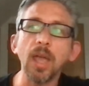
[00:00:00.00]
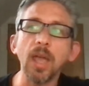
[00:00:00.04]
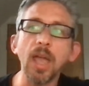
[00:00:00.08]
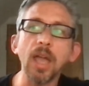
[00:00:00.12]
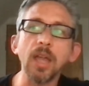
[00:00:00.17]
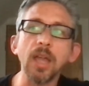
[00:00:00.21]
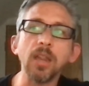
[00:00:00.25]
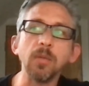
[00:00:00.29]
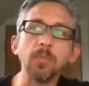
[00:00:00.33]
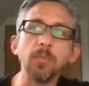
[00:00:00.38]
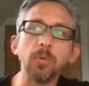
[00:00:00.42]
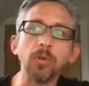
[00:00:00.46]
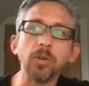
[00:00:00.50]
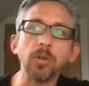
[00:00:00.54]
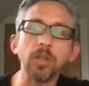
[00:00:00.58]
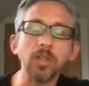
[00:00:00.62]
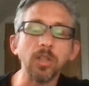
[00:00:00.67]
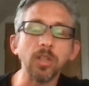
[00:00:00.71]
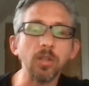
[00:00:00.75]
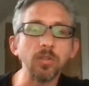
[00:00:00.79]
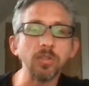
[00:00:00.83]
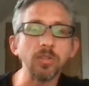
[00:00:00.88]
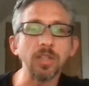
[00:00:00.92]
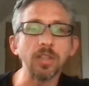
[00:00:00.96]
anybody
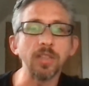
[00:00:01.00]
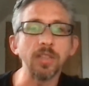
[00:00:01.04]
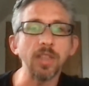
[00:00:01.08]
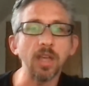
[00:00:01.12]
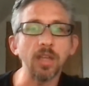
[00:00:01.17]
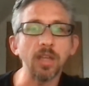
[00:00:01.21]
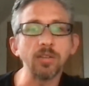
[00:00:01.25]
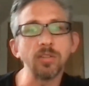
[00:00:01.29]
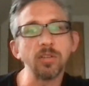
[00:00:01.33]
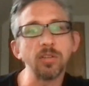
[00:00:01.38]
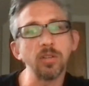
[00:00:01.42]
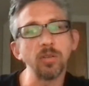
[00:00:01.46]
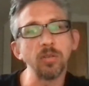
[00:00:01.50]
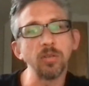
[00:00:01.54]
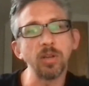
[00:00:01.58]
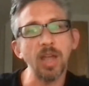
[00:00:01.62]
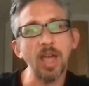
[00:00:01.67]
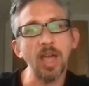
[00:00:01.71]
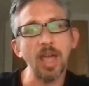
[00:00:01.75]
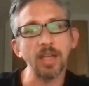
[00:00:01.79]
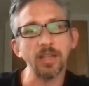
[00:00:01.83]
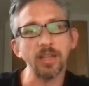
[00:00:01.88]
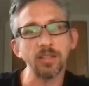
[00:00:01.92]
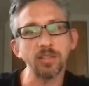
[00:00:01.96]
using that dude
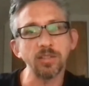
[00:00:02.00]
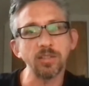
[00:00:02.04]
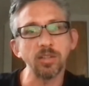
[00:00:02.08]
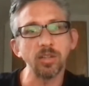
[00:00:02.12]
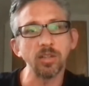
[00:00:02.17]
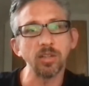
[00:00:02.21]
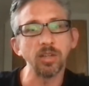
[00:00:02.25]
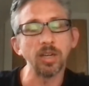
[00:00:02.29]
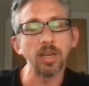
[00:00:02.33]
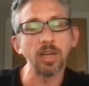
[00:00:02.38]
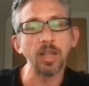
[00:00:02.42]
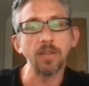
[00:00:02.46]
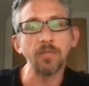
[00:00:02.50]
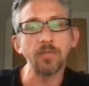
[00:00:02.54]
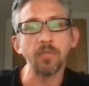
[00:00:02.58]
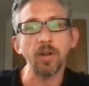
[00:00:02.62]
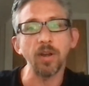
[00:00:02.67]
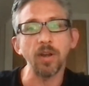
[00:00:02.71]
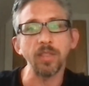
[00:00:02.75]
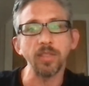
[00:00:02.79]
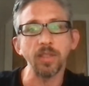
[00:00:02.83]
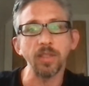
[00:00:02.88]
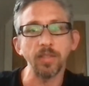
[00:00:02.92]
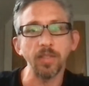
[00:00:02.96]
externally for
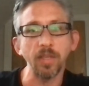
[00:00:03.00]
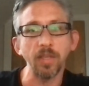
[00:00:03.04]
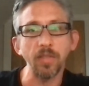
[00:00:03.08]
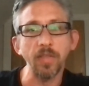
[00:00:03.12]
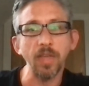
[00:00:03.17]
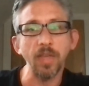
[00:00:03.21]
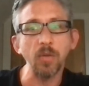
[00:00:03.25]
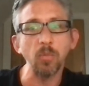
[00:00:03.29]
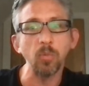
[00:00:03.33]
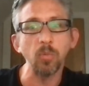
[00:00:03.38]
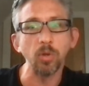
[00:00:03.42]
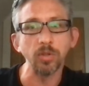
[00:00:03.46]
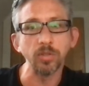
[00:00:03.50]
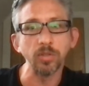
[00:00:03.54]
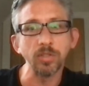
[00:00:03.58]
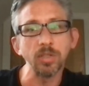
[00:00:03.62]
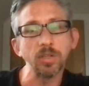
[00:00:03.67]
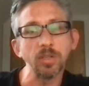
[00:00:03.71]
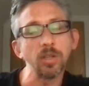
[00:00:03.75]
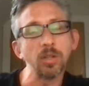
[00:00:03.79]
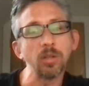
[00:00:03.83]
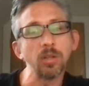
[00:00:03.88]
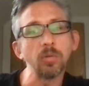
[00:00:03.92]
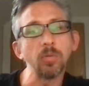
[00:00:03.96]
anything that they want to
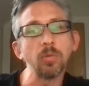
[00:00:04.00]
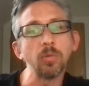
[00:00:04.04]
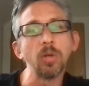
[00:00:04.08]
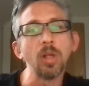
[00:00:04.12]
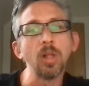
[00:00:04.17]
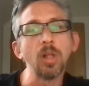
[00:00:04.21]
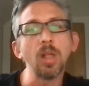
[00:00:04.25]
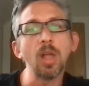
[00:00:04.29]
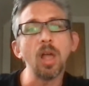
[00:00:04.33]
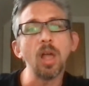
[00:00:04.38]
do,